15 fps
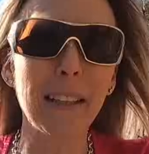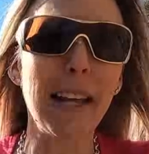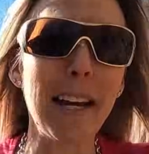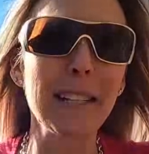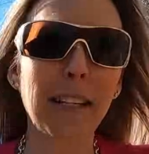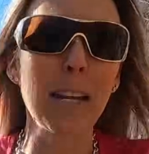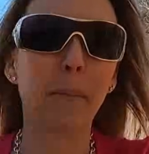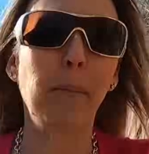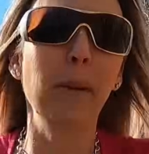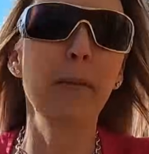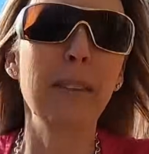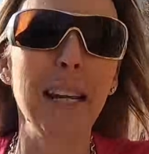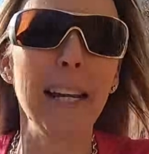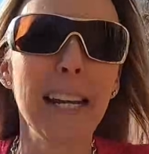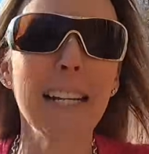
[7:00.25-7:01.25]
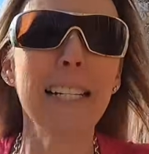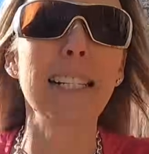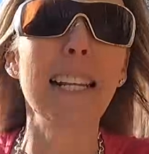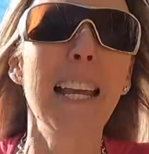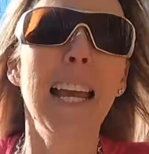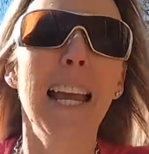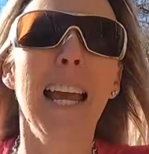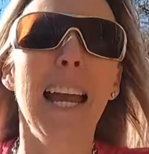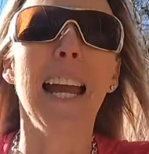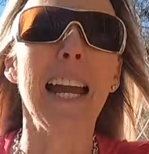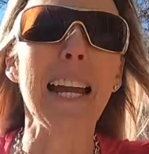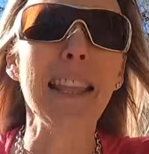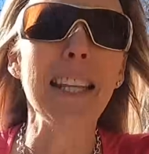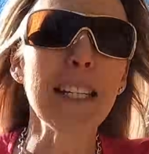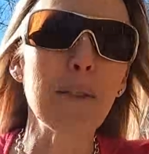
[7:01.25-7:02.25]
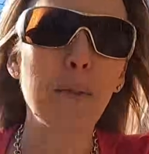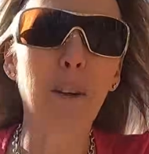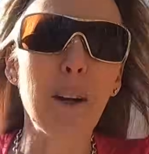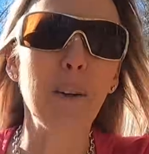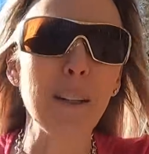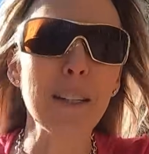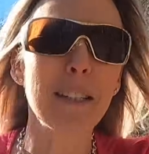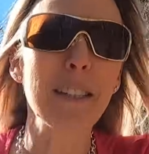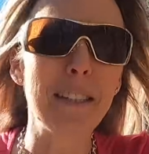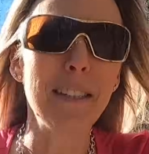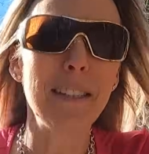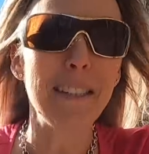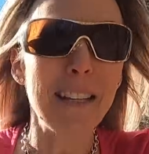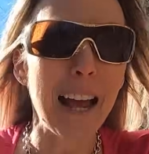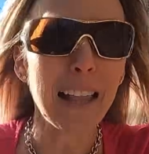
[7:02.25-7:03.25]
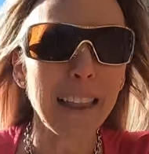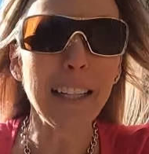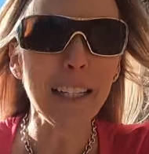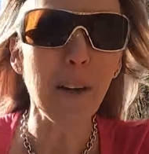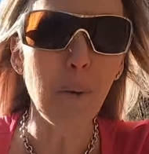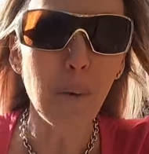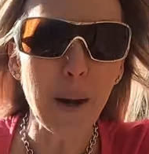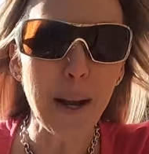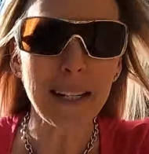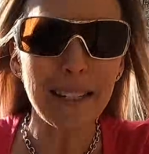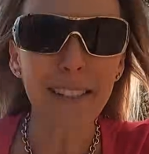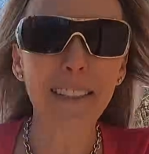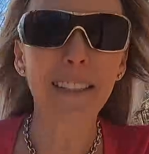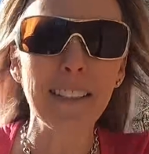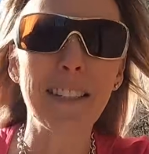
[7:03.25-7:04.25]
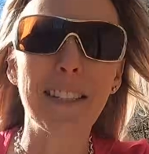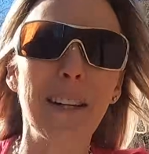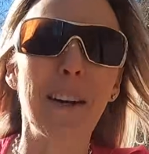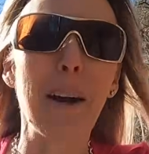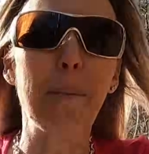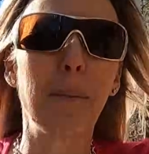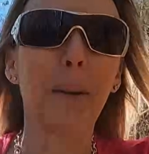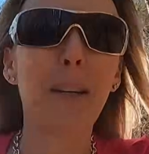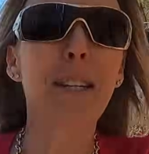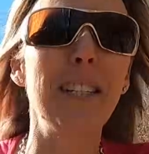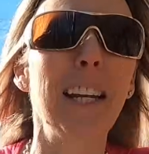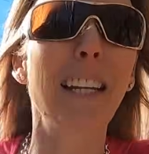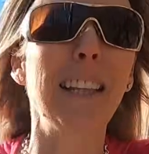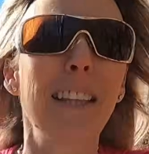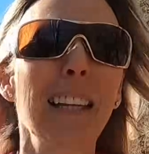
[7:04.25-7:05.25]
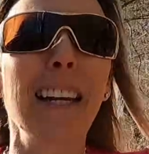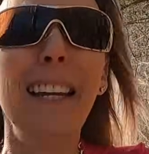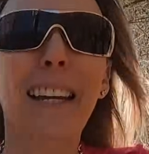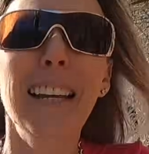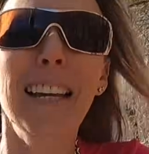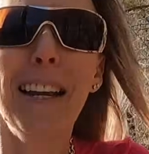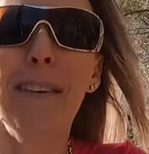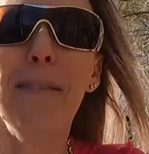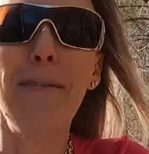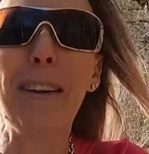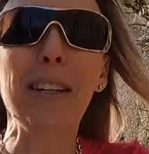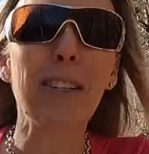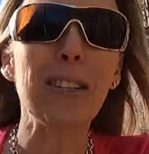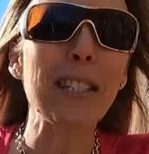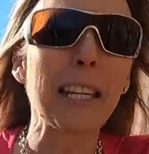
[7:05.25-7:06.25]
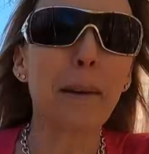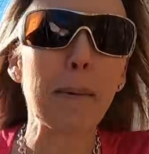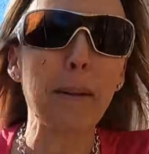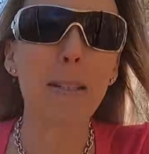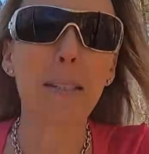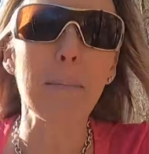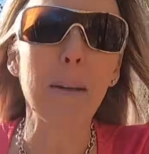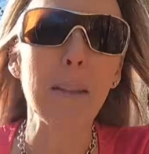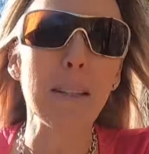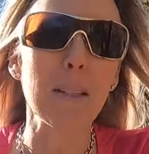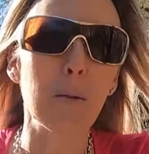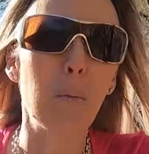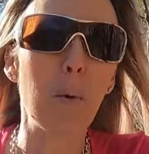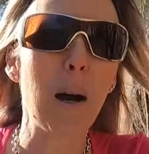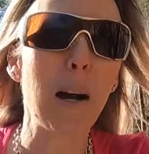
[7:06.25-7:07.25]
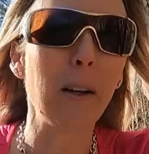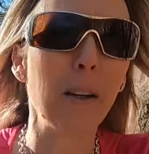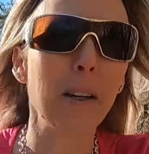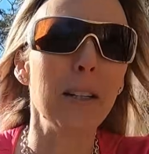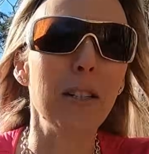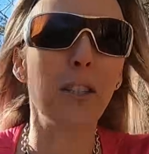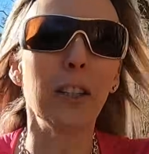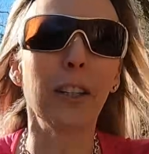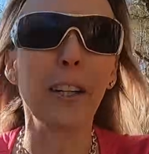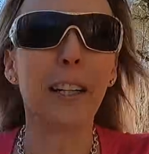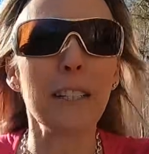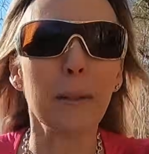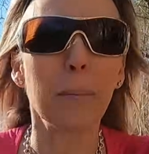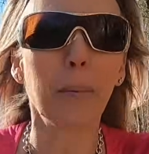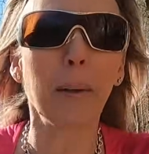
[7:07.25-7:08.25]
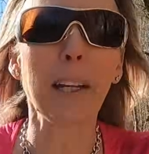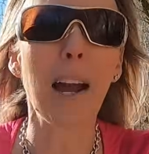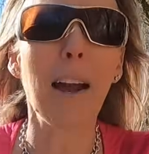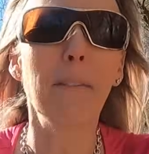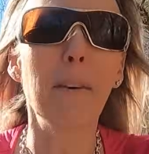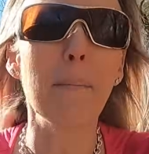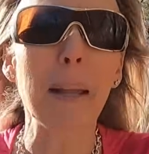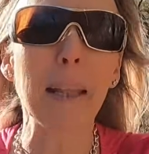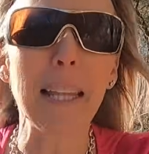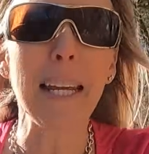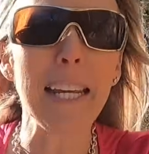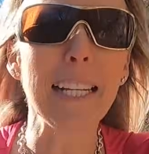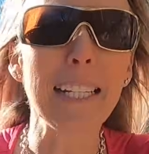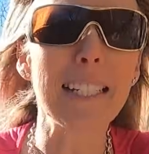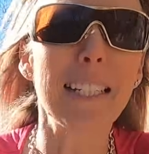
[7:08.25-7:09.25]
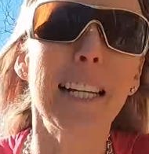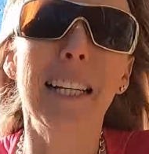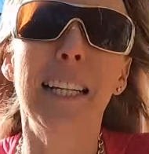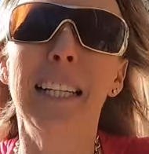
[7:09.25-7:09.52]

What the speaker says: the last couple of days, and this road is a little wet still, so I appreciate the fenders keeping some of this water and dirt and debris off of my legs.